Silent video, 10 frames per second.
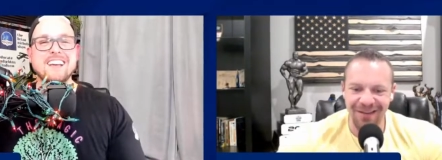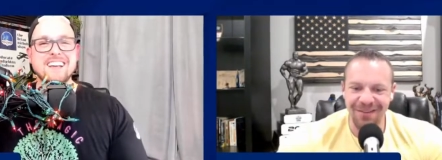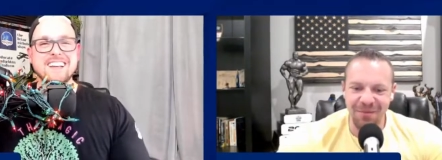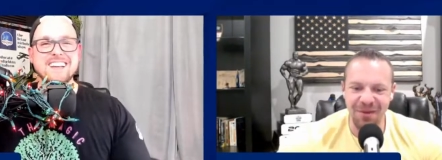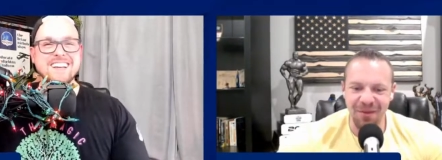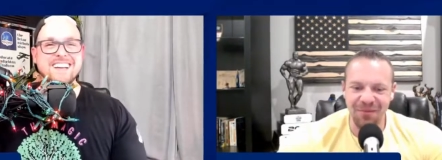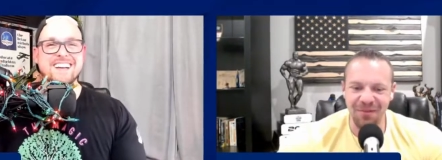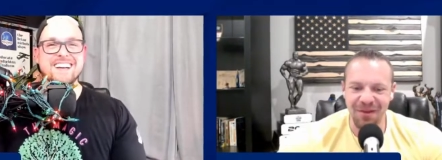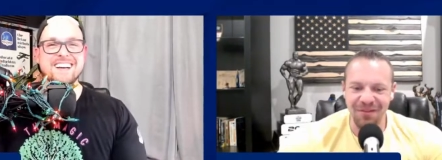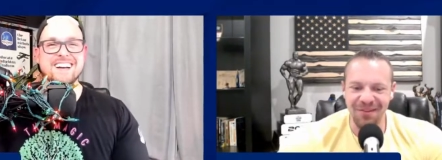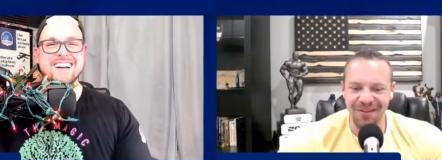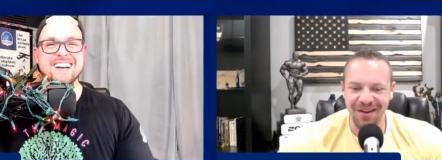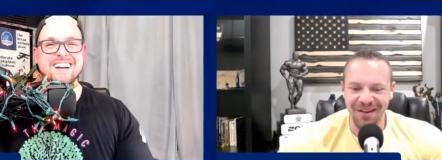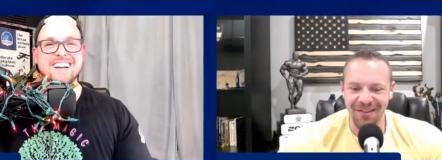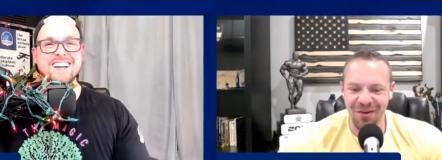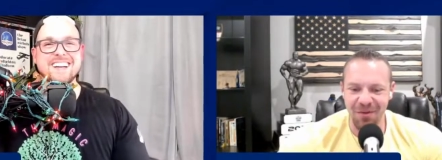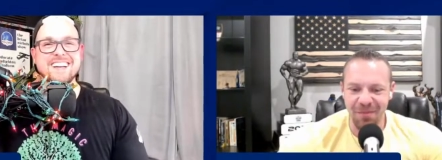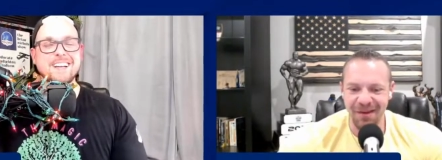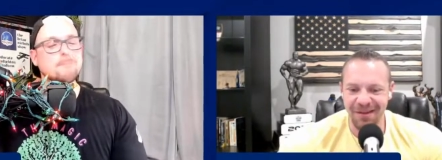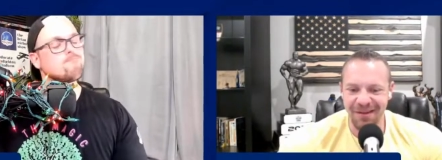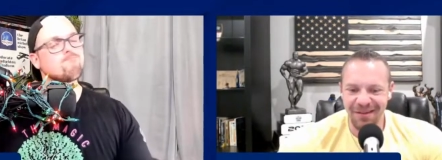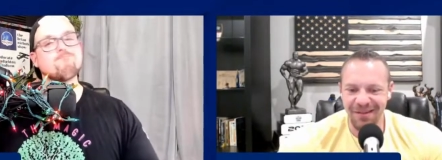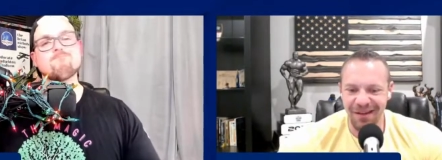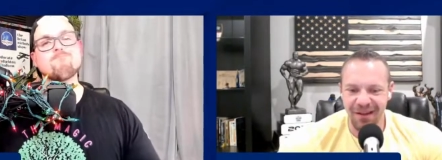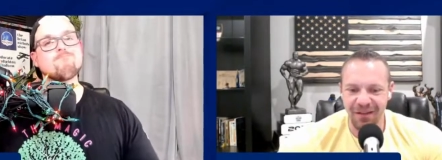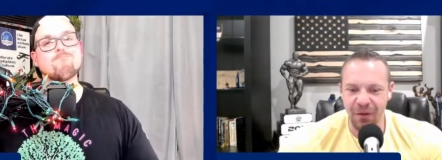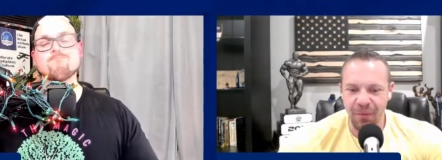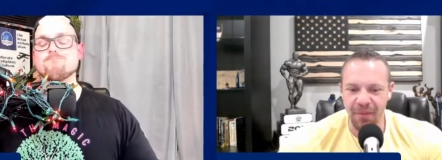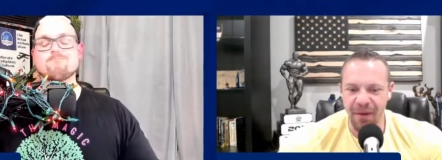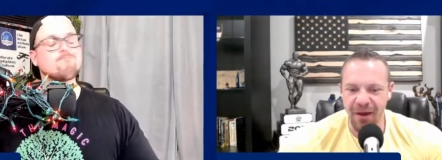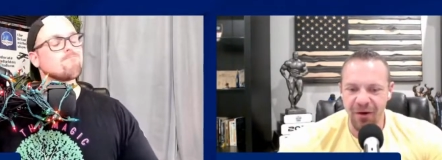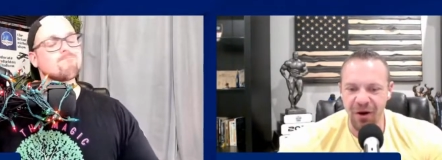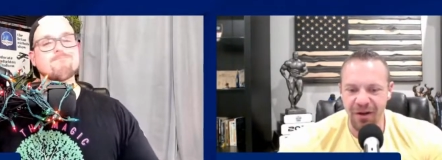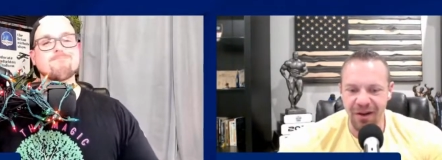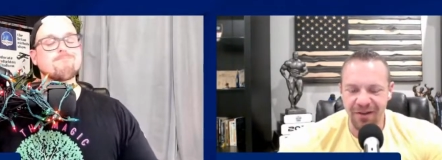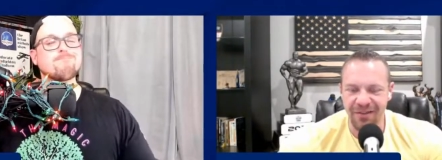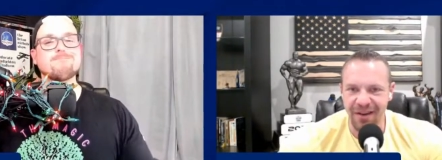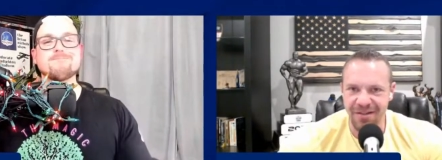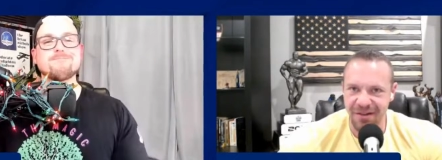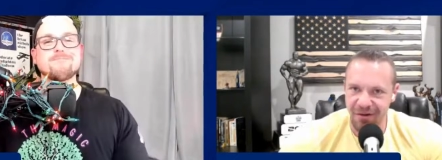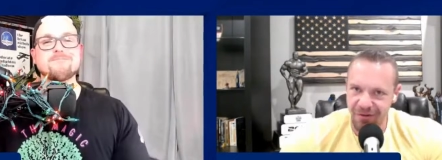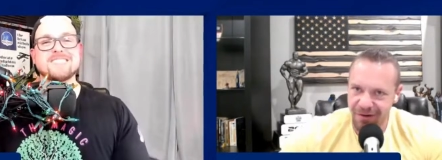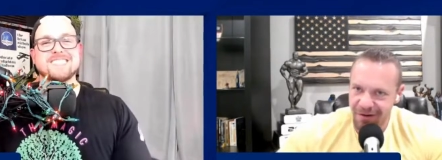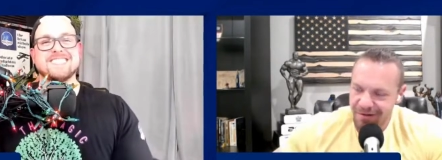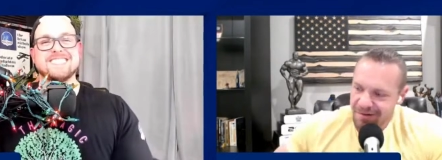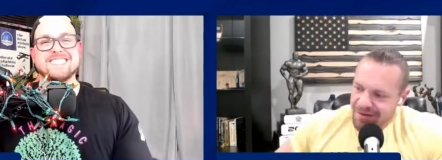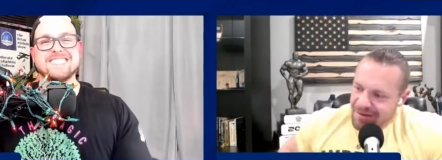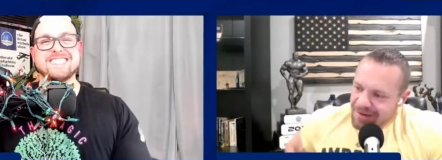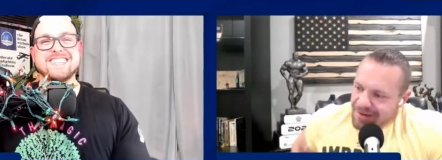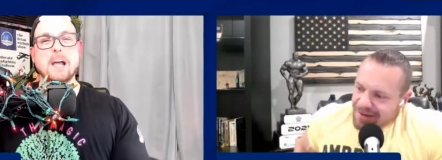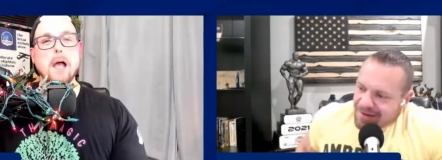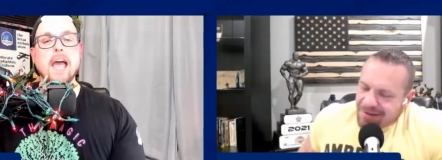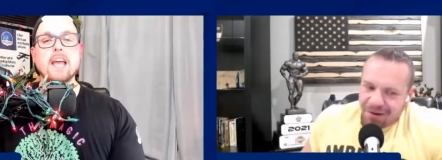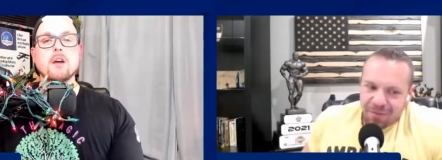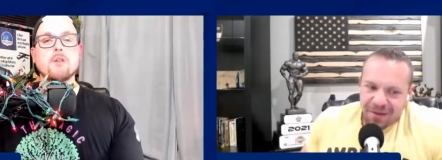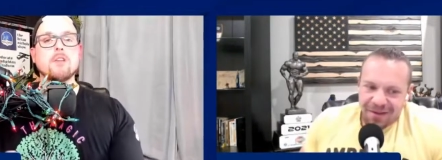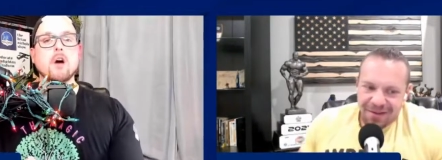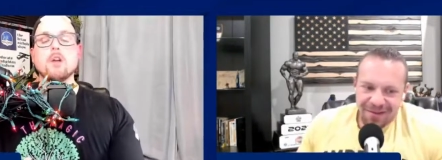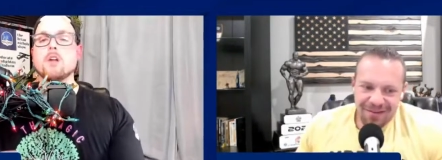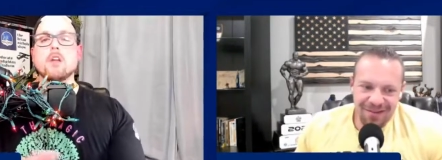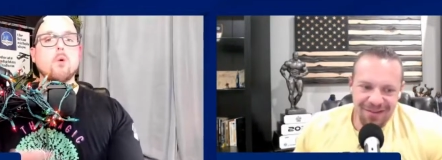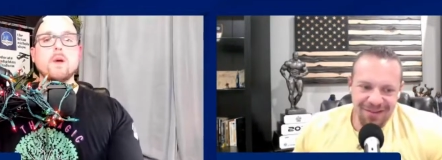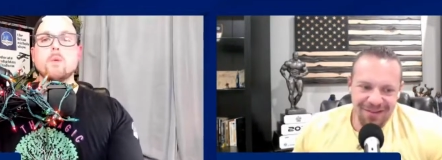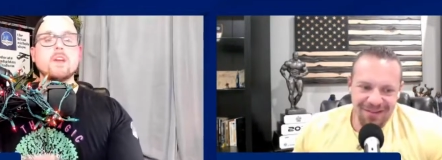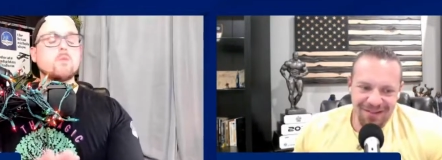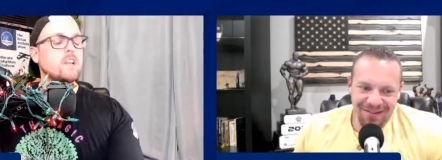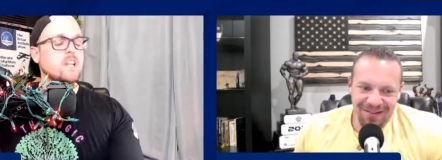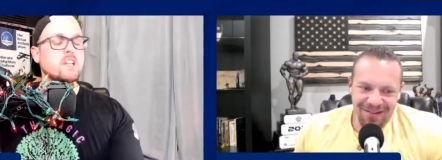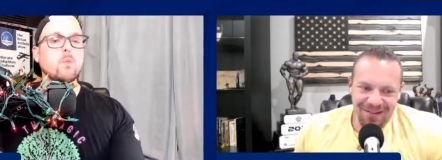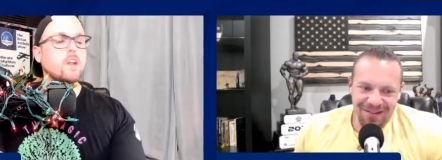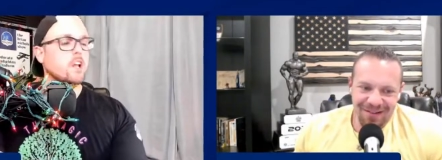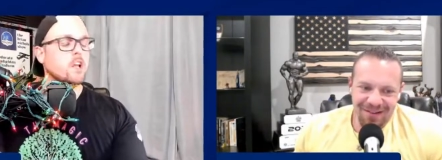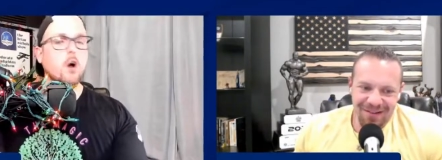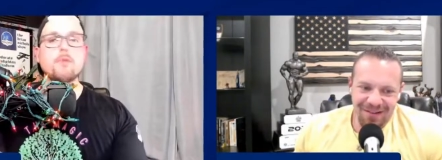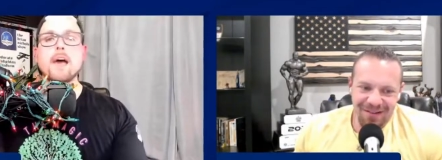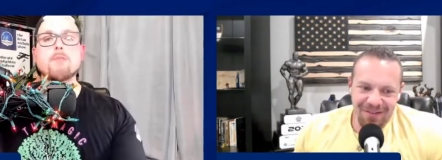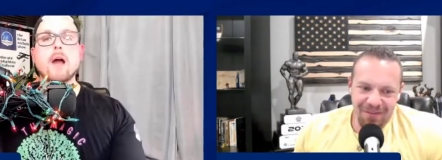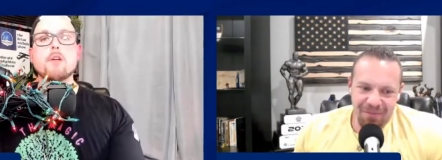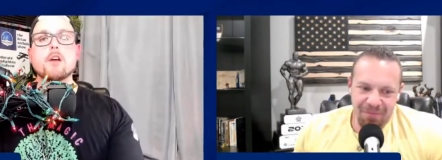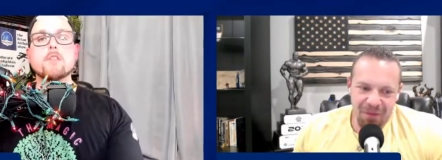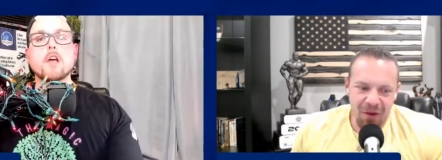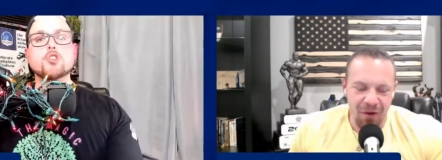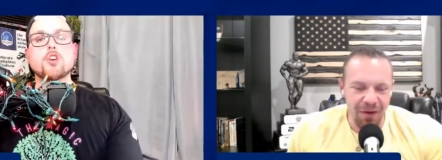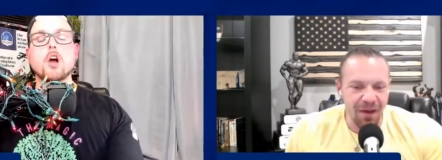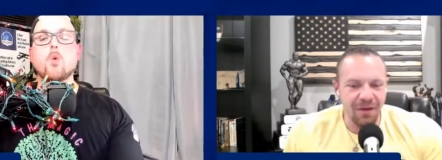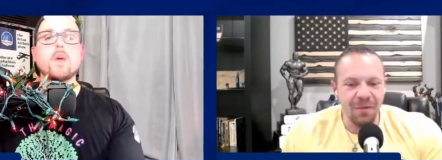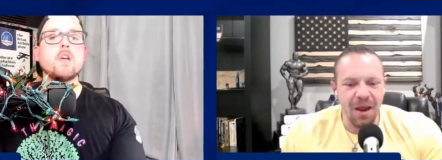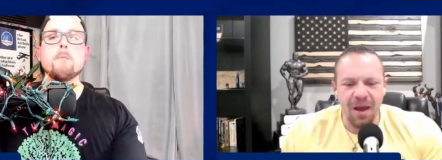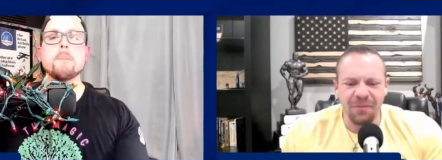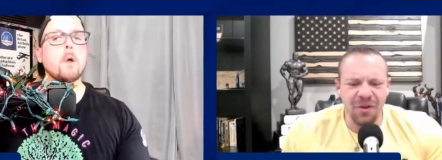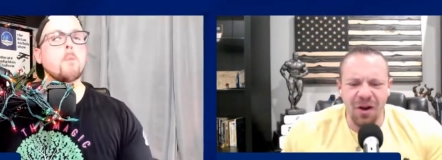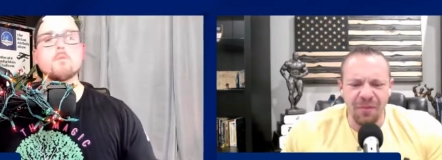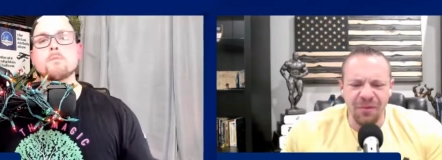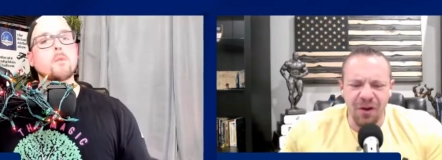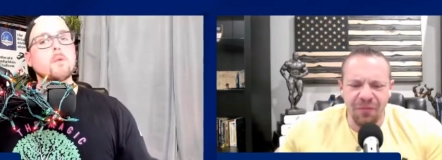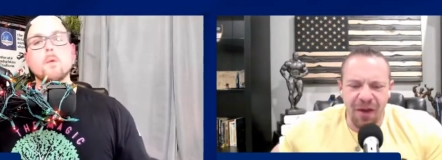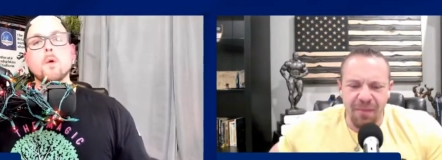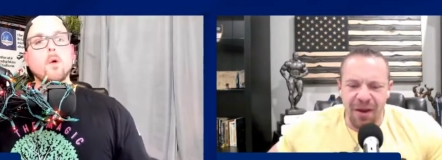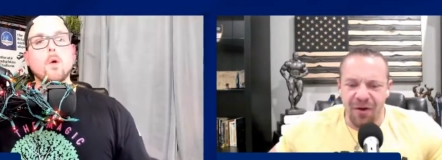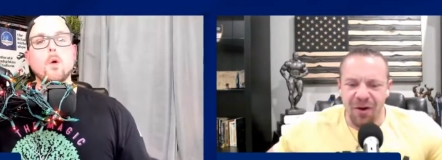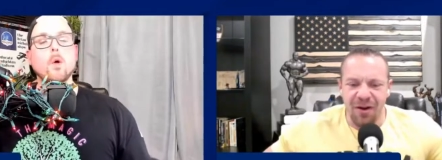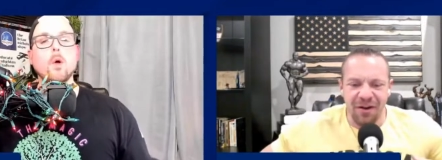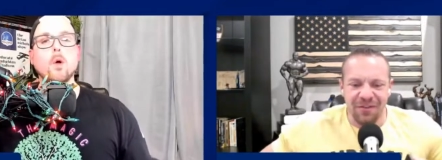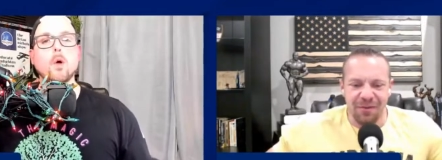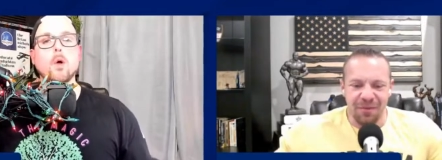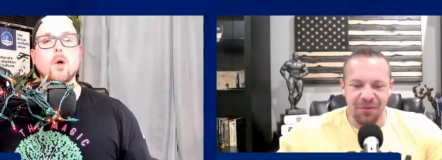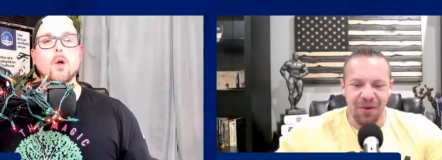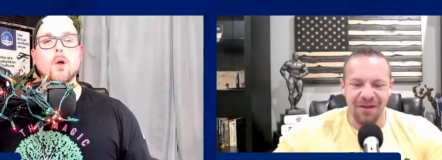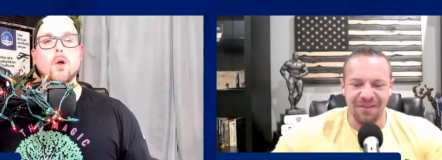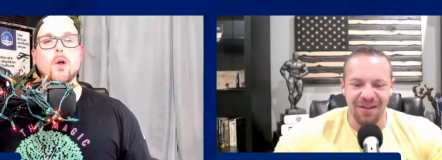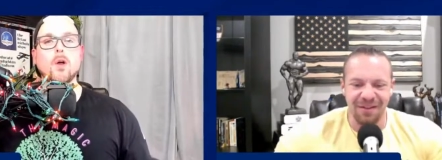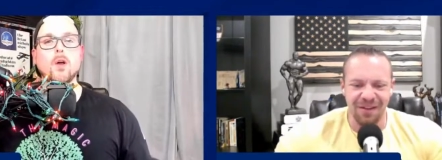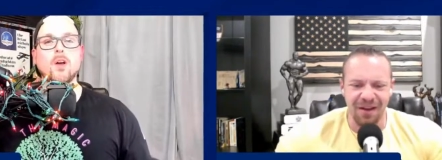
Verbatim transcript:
Speaker 1: sometimes, sometimes just got to get the heart beating. Yeah, a little bit of myocarditis action going on. You hey, no, me. no,
Speaker 2: no, no. We, we we didn't we didn't go that route here in that. Oh show. yeah, you're right. I'm
Speaker 1: sorry. I'm sorry. If I had myocarditis, it would be the right. I